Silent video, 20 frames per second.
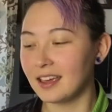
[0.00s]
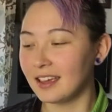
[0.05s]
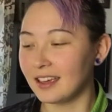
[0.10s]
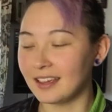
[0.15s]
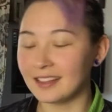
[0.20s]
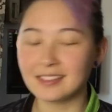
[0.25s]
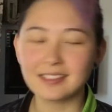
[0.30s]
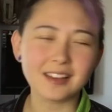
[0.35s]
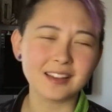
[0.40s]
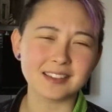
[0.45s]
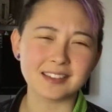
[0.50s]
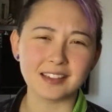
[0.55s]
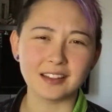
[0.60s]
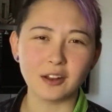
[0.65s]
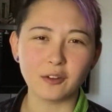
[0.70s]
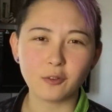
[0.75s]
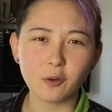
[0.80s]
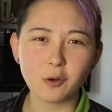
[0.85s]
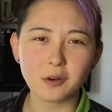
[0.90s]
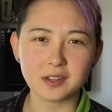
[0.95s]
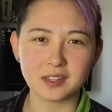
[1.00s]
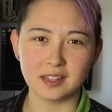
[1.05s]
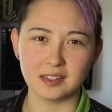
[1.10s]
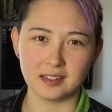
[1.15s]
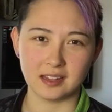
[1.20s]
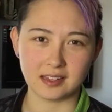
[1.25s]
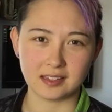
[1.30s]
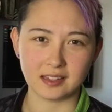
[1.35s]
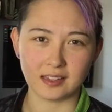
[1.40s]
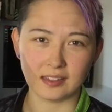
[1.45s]
It doesn't. Of course it
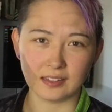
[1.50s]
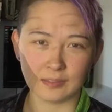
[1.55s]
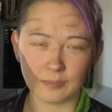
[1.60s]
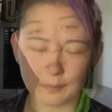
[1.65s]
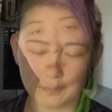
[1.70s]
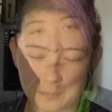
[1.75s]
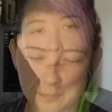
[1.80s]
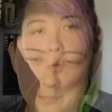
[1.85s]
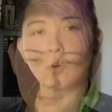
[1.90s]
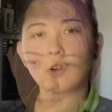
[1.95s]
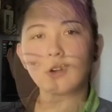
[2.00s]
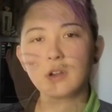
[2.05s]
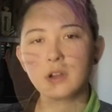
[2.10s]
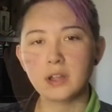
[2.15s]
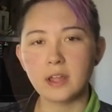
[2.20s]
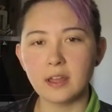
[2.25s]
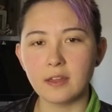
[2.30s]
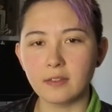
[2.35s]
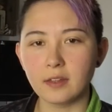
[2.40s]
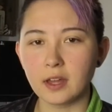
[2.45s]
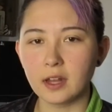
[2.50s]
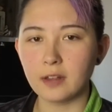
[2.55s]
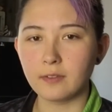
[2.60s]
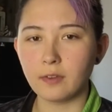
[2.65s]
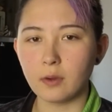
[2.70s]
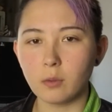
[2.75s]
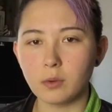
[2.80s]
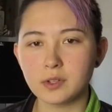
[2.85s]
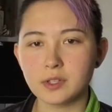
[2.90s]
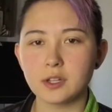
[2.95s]
doesn't. But I kept worrying that
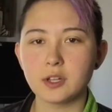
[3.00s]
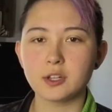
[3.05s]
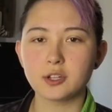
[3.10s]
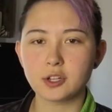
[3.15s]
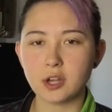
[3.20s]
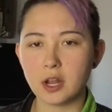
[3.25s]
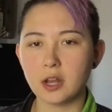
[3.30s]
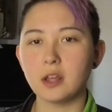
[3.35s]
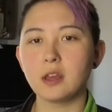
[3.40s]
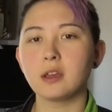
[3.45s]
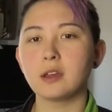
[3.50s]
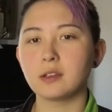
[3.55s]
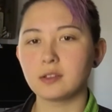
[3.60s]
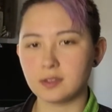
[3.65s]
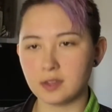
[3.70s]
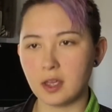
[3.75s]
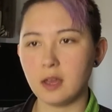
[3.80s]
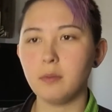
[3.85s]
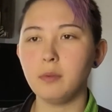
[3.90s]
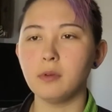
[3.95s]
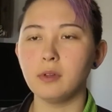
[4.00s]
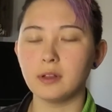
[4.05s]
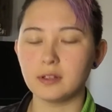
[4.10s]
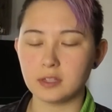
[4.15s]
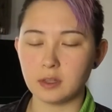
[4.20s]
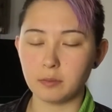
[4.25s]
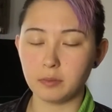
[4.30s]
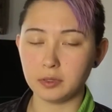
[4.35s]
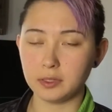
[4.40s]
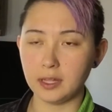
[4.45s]
if I wasn't a shining example
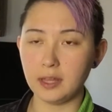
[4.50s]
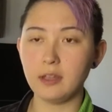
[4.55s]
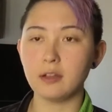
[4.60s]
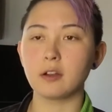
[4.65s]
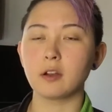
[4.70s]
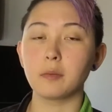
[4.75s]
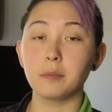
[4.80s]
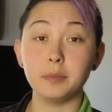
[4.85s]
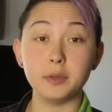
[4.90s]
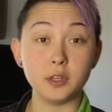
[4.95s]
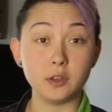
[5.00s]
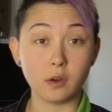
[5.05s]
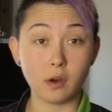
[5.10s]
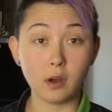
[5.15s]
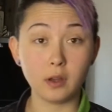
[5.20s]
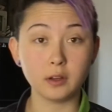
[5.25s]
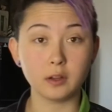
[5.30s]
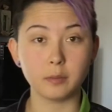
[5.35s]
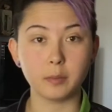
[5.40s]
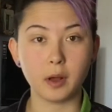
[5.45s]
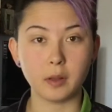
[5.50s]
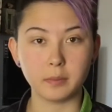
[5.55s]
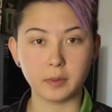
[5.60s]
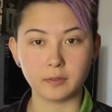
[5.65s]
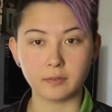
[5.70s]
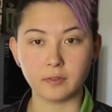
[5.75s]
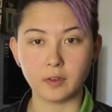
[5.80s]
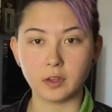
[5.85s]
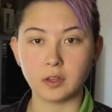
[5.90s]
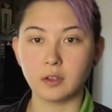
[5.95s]
as a player beyond a
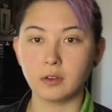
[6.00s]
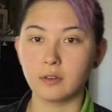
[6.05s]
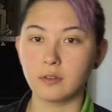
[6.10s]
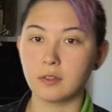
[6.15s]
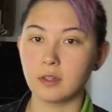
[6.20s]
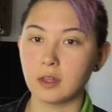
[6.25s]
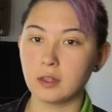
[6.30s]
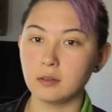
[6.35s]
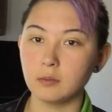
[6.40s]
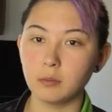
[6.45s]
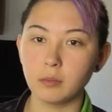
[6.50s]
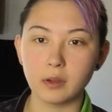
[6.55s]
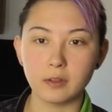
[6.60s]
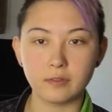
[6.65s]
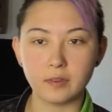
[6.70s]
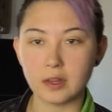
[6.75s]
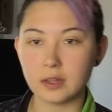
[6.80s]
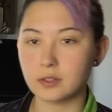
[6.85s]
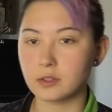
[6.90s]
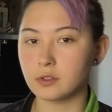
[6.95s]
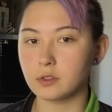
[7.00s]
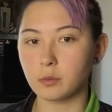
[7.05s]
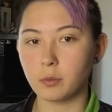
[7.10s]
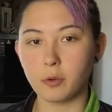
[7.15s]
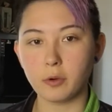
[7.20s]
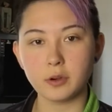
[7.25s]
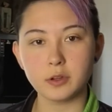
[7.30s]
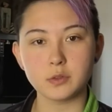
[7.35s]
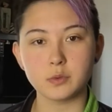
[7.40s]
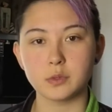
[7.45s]
public figure, then my fans and
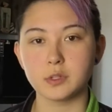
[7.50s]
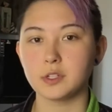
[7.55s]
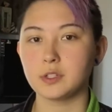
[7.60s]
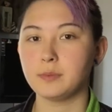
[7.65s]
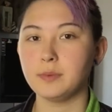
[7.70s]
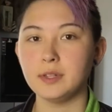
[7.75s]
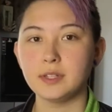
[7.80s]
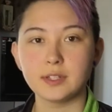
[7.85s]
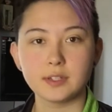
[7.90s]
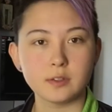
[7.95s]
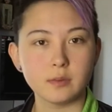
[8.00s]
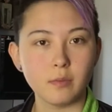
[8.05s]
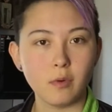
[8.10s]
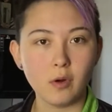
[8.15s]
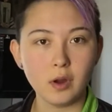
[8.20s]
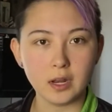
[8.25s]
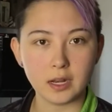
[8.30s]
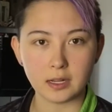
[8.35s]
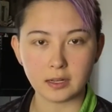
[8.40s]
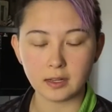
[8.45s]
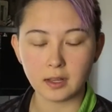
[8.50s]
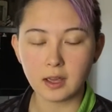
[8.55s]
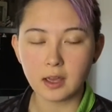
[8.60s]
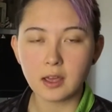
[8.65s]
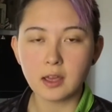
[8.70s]
supporters would just be disappointed.